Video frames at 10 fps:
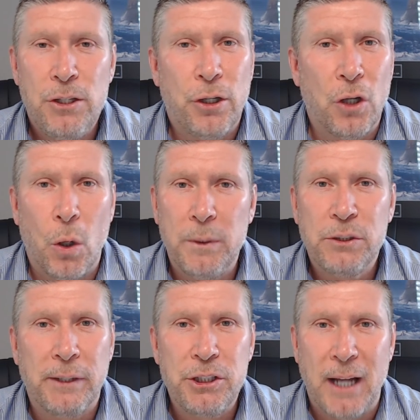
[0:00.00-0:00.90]
you can always
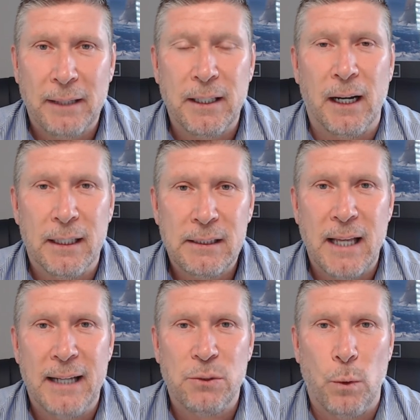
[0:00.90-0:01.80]
reach out to us
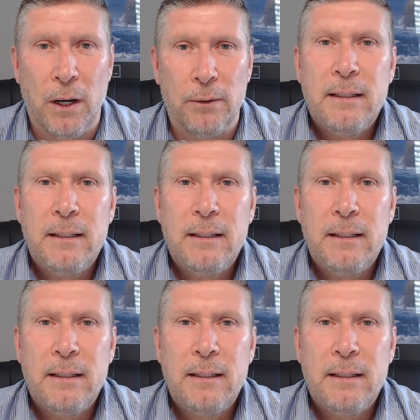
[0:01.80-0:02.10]
as well.